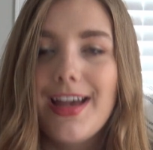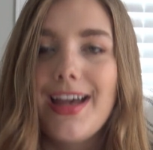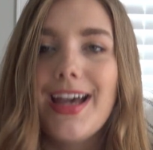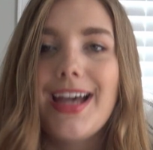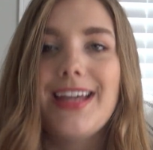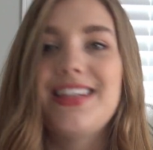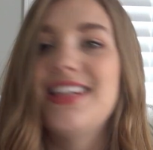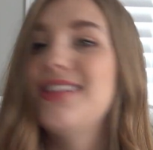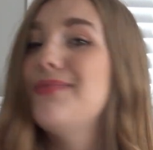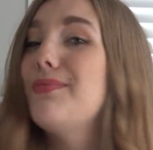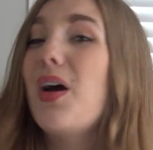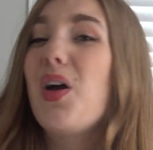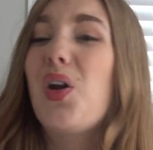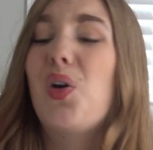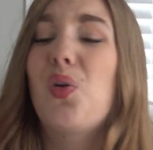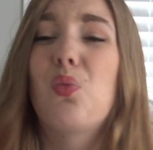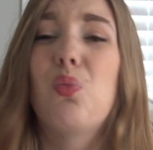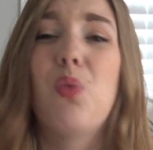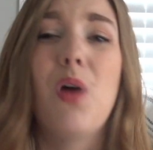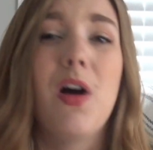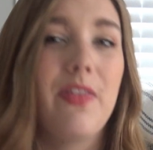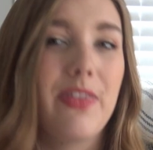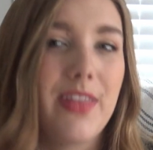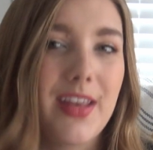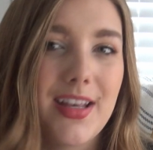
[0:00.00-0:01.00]
It didn't matter
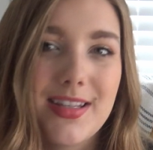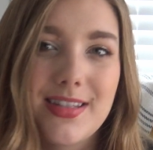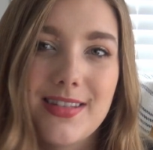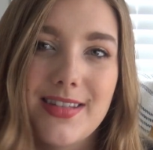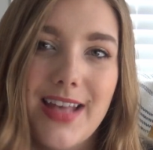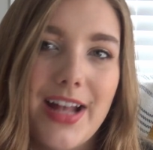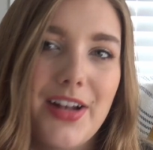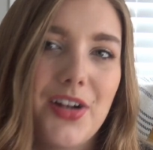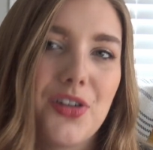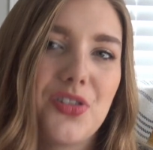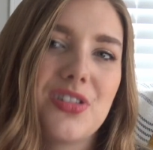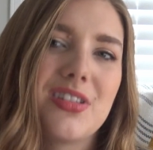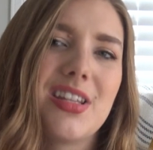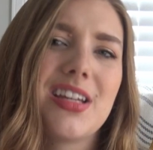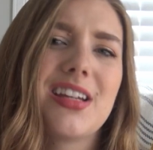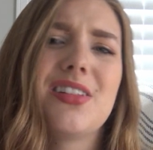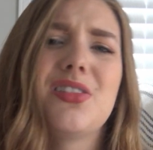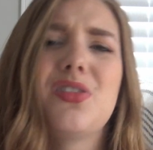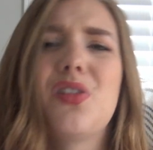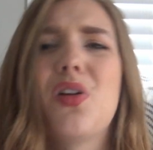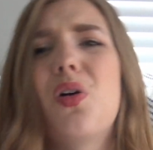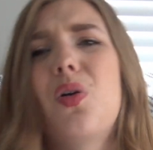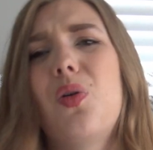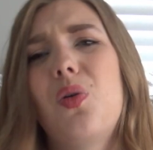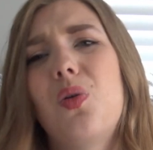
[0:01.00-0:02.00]
what they said, you're just like,
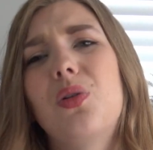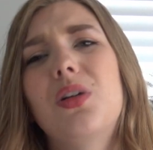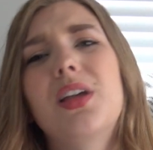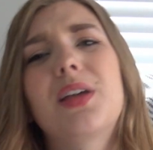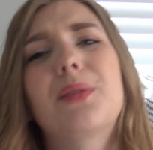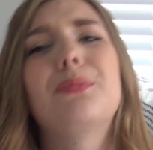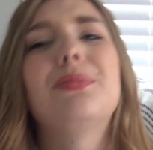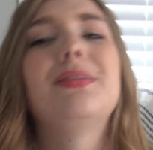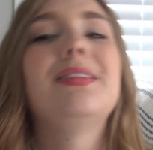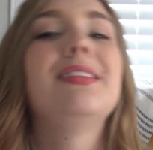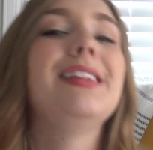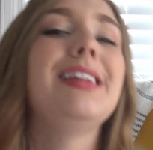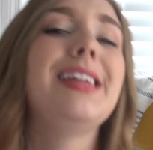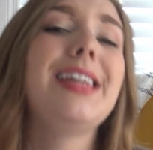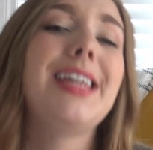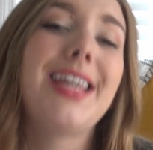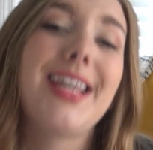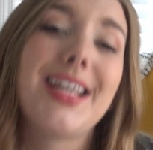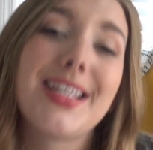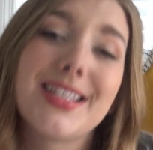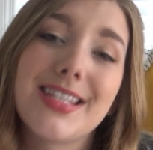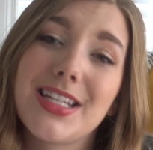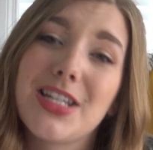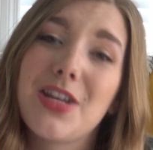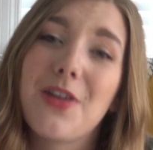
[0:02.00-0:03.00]
no, like,
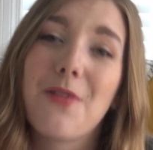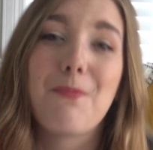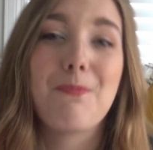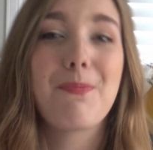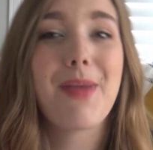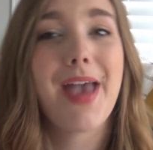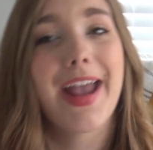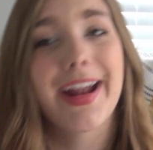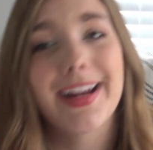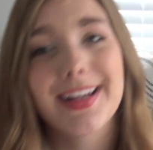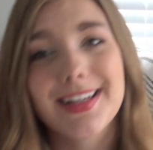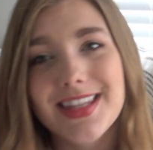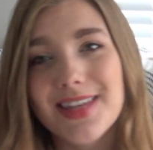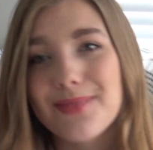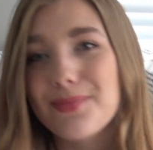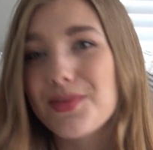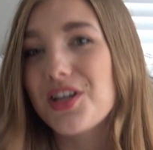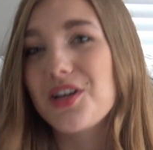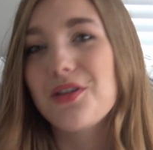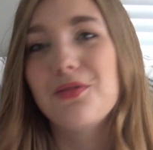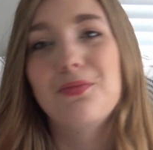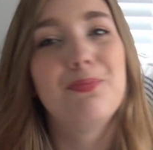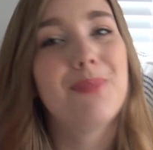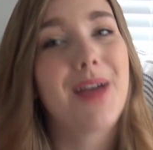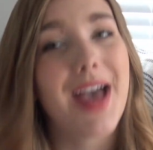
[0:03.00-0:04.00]
please, and you begged them,
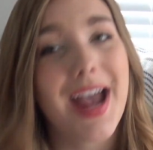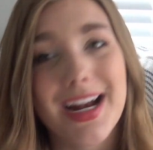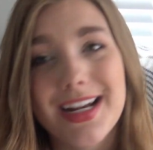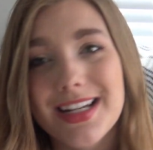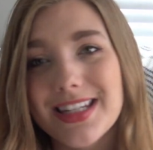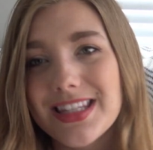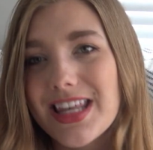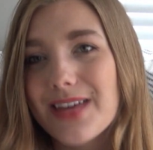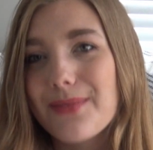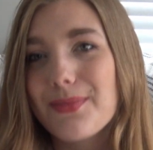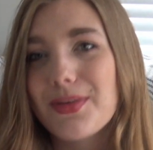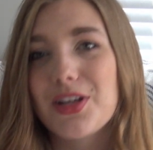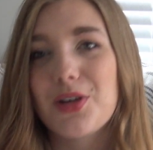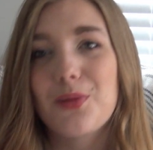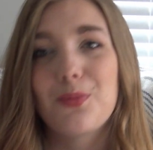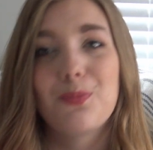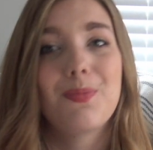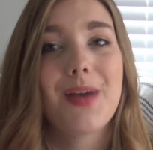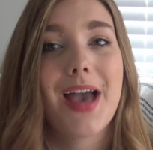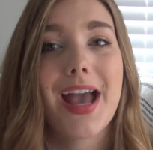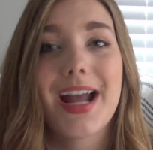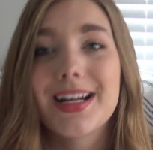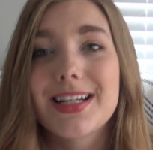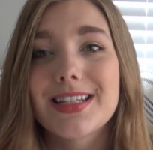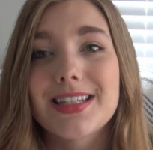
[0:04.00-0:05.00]
and you begged them, and you
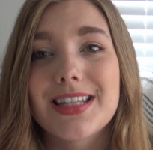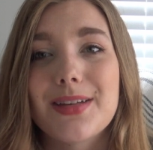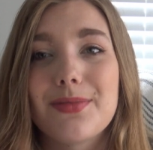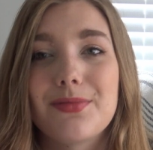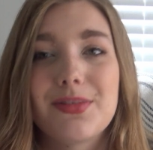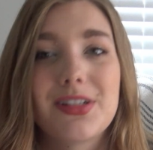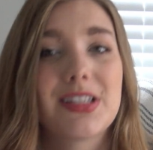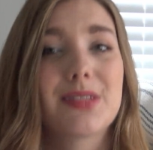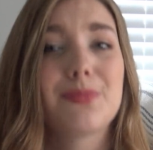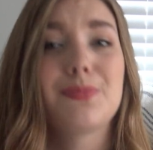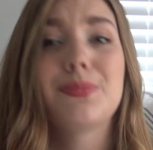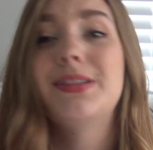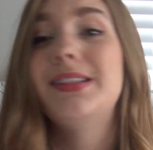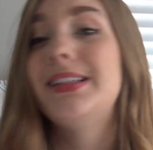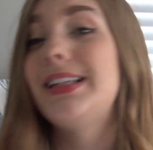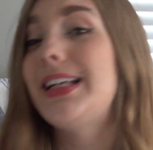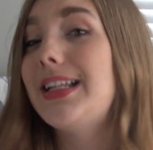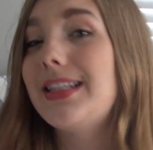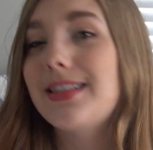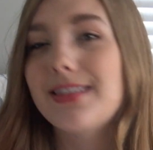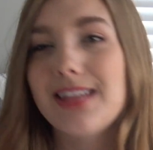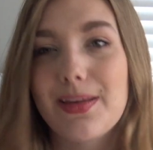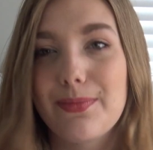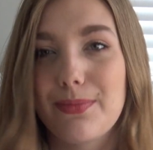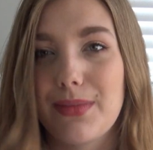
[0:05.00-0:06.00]
begged them, just
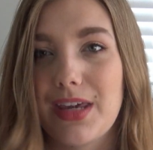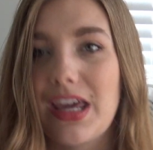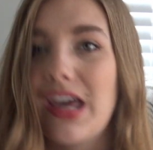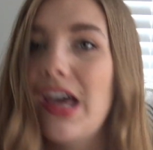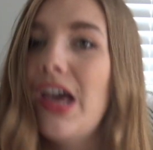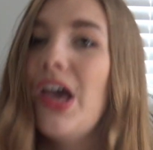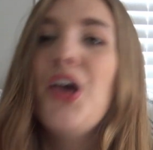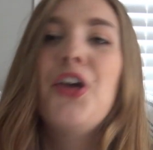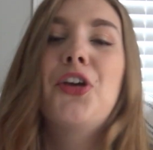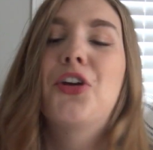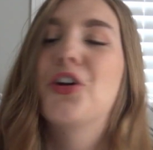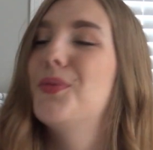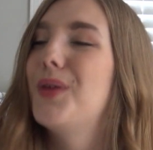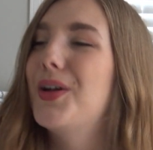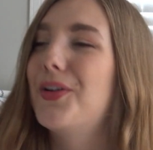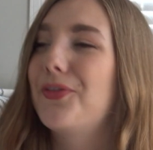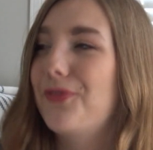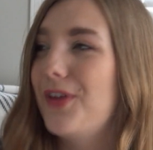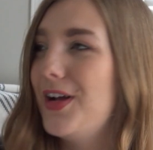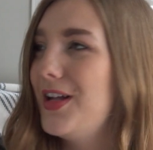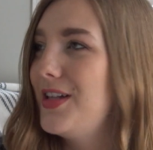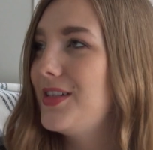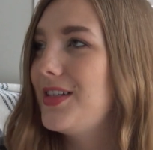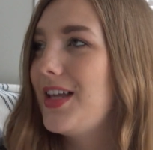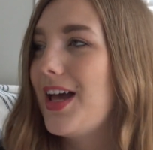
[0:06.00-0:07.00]
please let me go to my
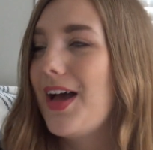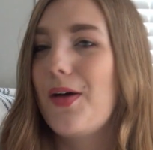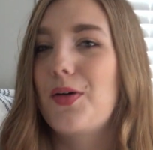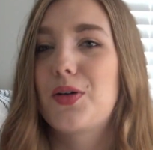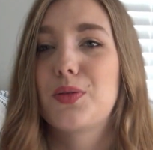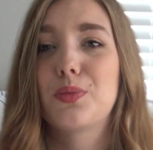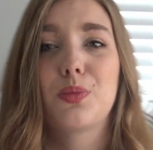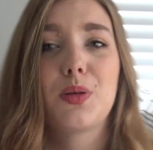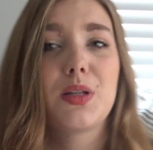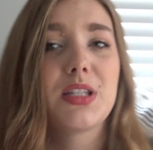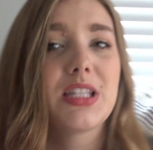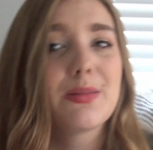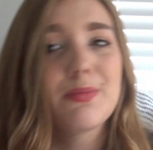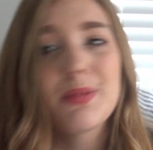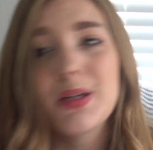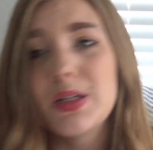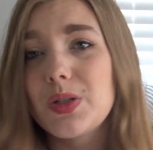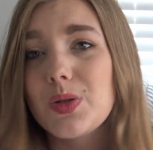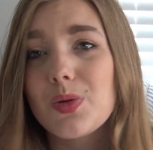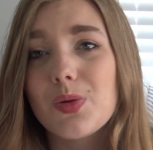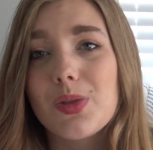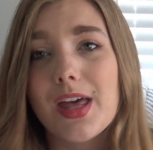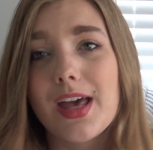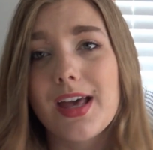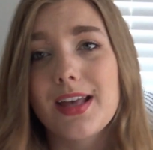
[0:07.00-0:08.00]
friend's house, please let me
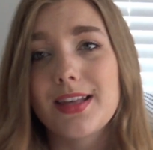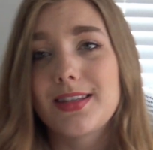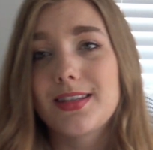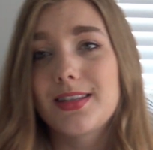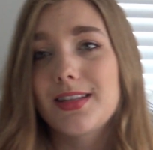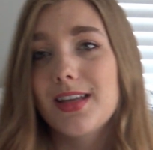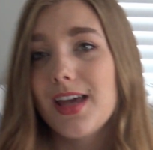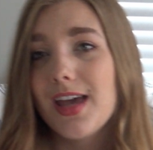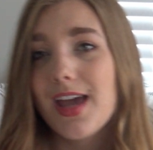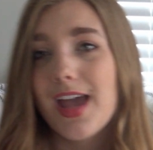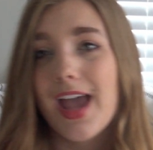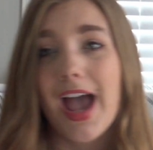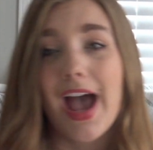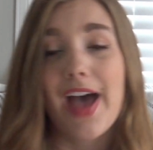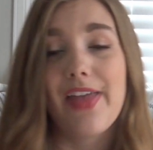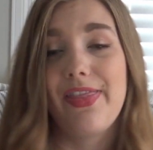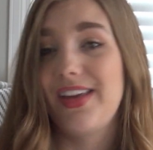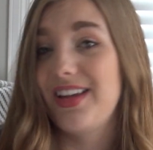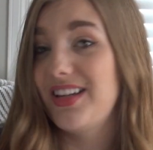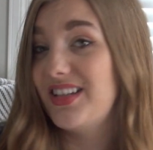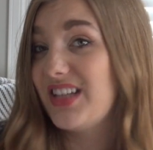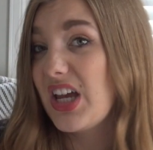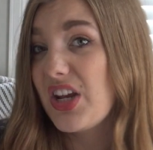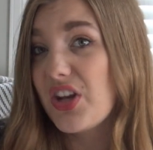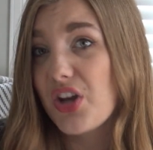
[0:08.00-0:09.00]
do this, and
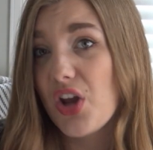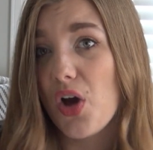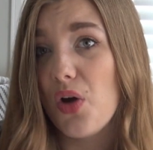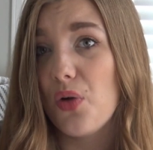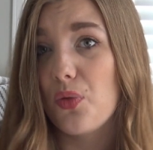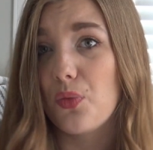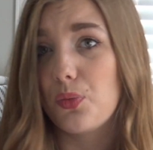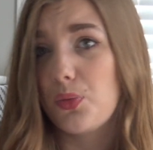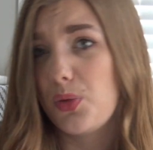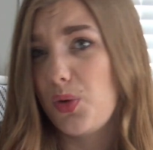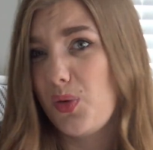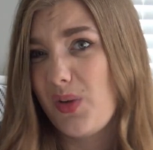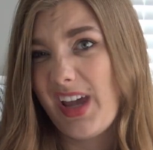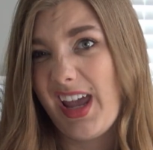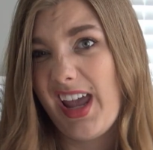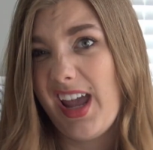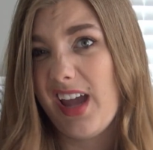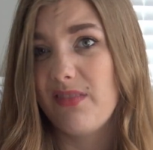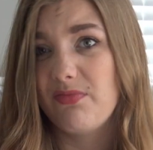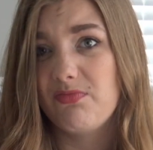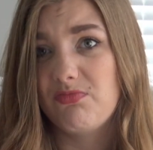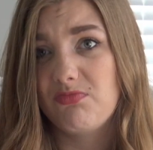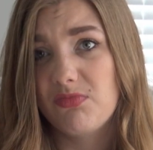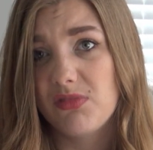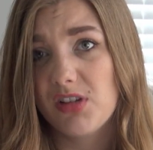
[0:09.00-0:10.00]
they said no, you
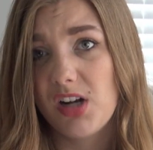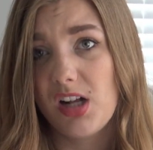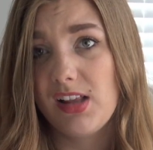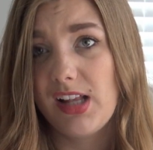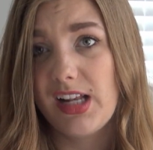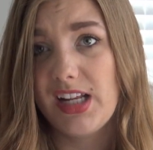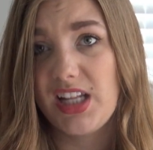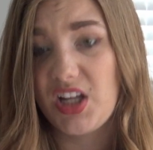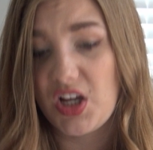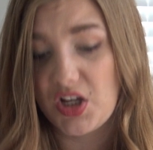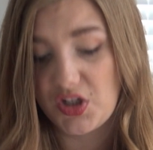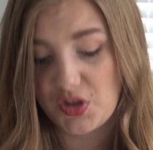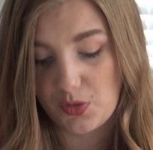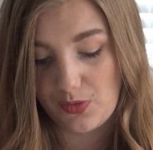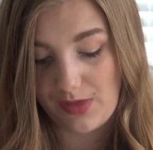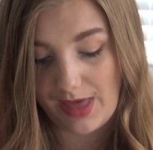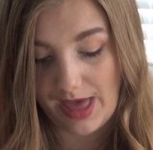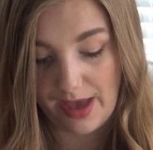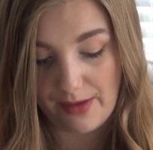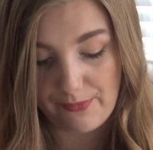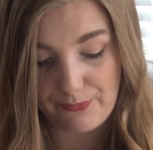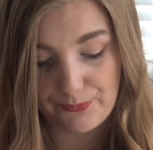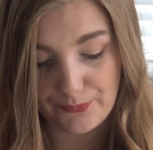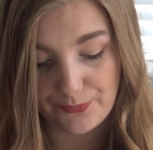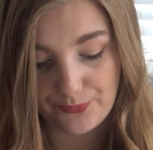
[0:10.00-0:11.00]
can't, we're not letting you do
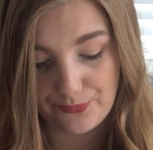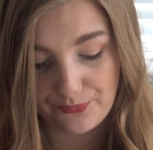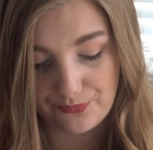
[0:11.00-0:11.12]
that.